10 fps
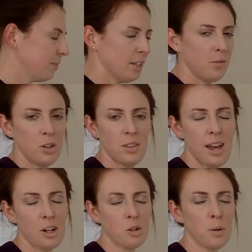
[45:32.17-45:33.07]
give you the
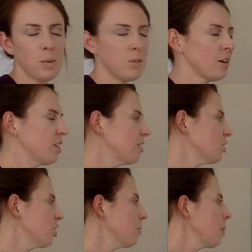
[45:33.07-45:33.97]
actual problems you have to
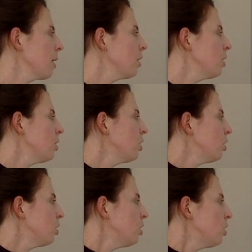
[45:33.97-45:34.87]
answer.
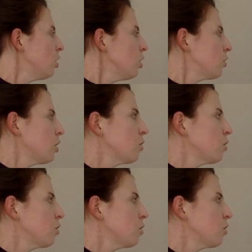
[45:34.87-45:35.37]
So